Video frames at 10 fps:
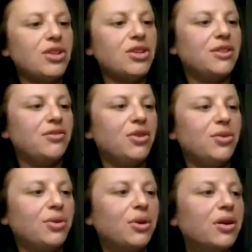Because if
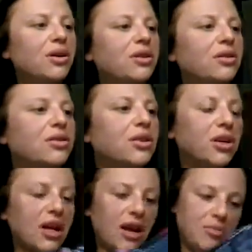you
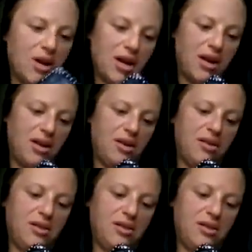look at my